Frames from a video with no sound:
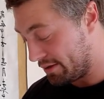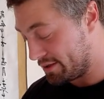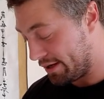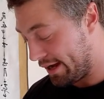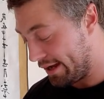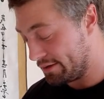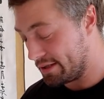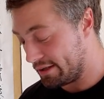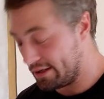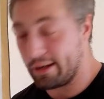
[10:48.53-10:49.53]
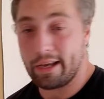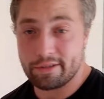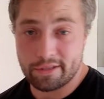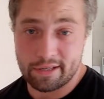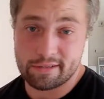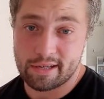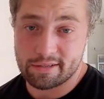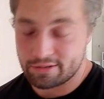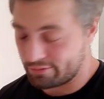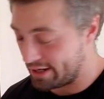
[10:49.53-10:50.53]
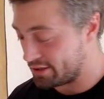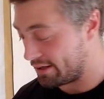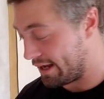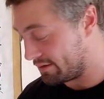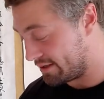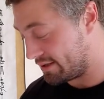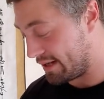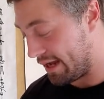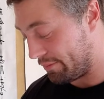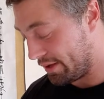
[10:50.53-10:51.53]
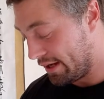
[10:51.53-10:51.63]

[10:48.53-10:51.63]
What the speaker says: So how to assess the direction, how to step.